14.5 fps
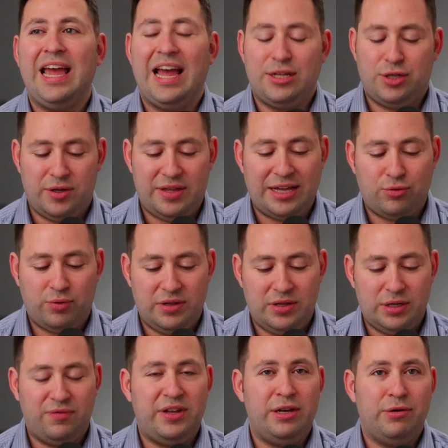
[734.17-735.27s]
And so that's what
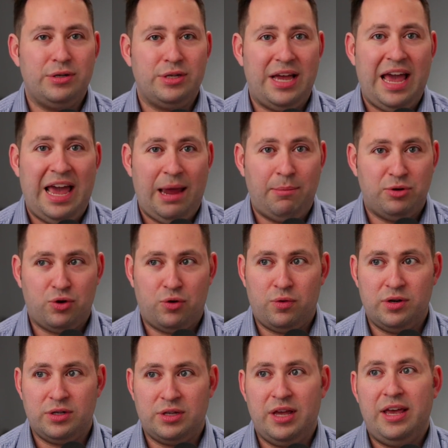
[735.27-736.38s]
this video is aimed
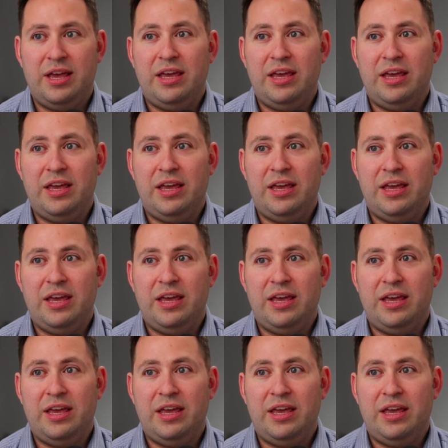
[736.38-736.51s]
towards.